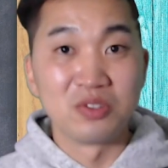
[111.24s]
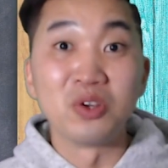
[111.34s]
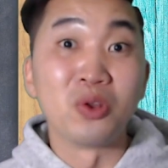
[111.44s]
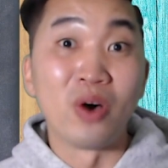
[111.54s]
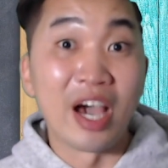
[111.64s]

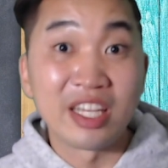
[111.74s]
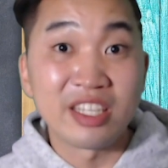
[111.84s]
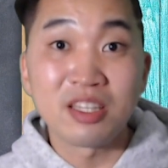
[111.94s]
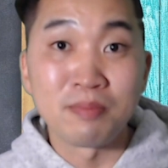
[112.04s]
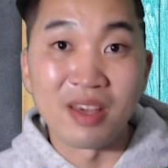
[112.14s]
No, I
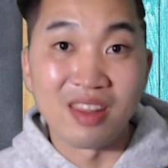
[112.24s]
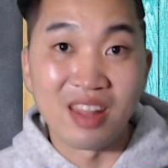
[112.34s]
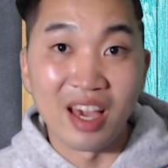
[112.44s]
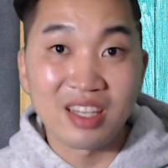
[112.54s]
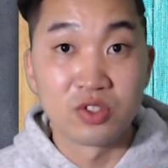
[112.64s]
didn't mean
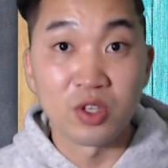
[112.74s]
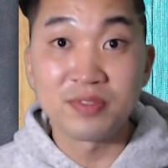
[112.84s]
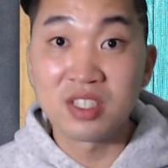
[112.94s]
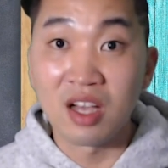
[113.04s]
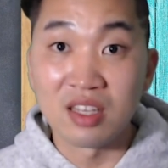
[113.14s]
that.
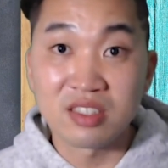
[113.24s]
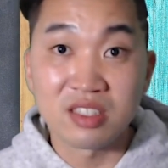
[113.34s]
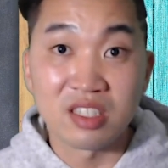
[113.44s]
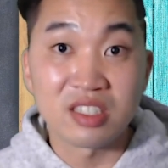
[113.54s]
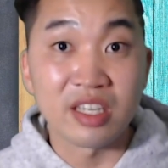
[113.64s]
Soft
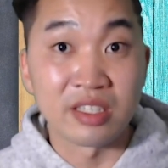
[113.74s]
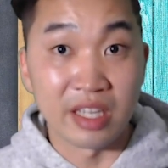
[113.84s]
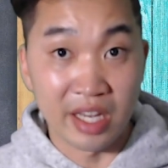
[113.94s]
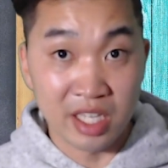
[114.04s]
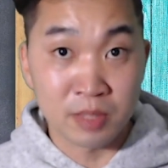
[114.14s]
consonant and
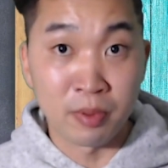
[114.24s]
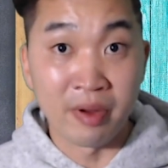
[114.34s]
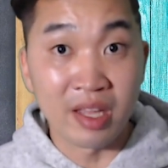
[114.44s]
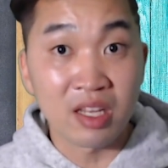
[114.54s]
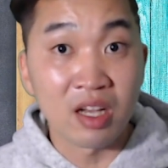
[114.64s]

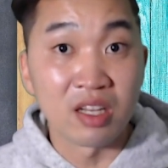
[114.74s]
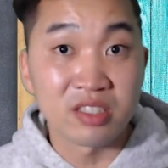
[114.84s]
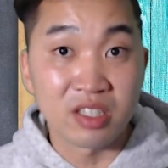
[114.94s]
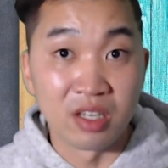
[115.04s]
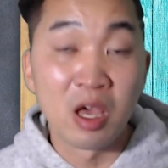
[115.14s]
aspirated
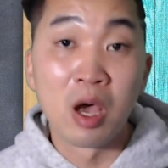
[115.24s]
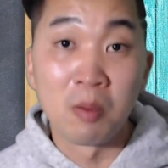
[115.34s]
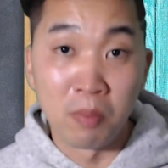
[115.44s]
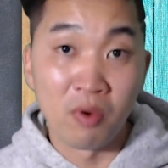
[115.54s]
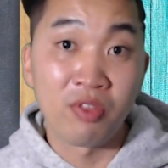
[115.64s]
consonant
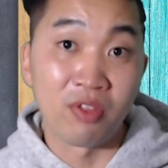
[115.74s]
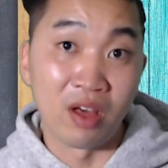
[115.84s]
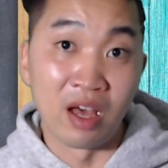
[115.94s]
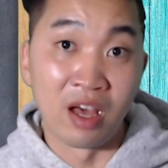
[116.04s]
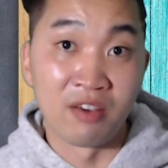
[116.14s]
both
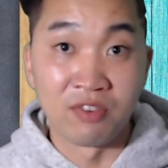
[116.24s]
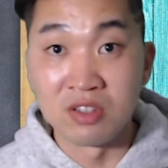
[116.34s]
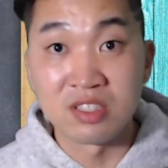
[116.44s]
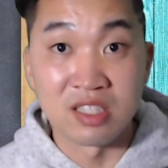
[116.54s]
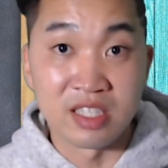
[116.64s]
are
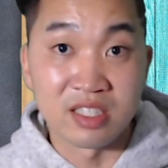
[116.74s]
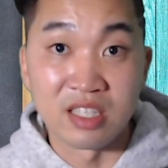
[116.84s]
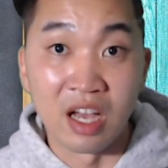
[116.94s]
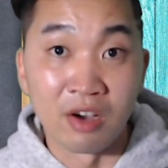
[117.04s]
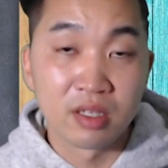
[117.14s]
voiceless
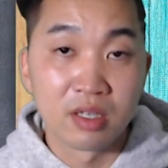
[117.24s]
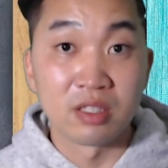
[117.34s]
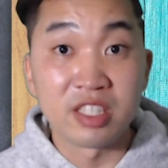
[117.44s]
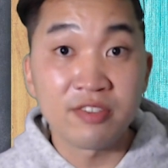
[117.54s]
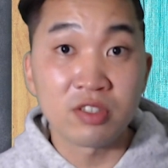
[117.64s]
sound. The
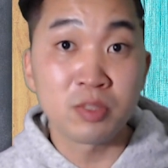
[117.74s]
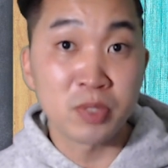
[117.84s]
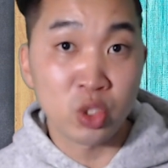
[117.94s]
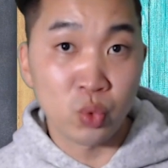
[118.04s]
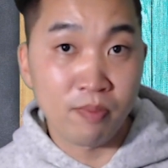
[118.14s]
difference
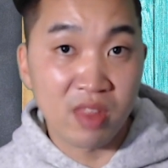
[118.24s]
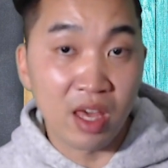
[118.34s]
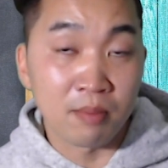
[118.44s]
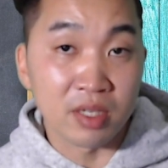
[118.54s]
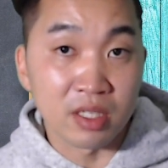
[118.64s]
between
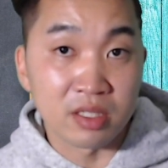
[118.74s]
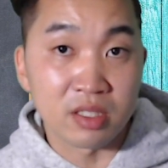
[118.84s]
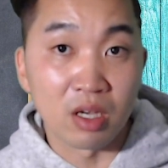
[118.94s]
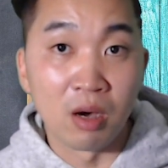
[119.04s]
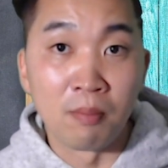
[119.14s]
them is
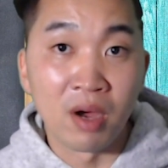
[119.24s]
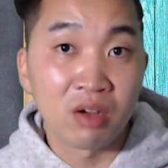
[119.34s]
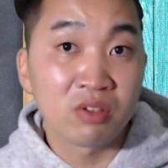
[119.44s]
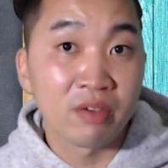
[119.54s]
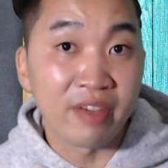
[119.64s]

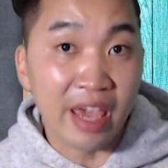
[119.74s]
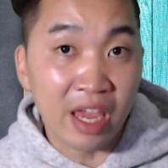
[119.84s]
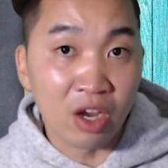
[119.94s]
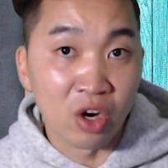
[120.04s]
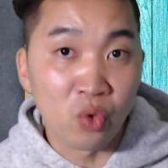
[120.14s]
amount of
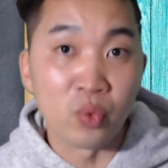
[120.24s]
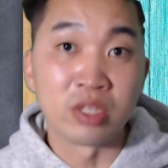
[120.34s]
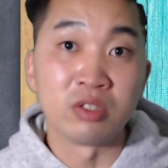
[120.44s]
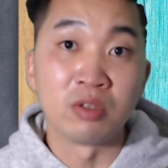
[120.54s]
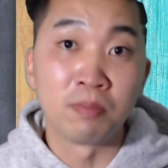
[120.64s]
air
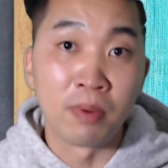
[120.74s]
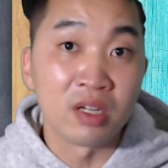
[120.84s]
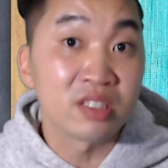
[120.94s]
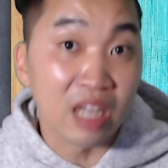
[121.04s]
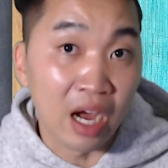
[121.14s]
when you
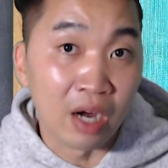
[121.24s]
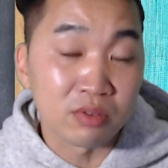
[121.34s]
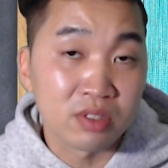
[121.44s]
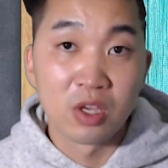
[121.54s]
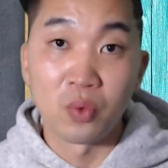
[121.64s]
burst out.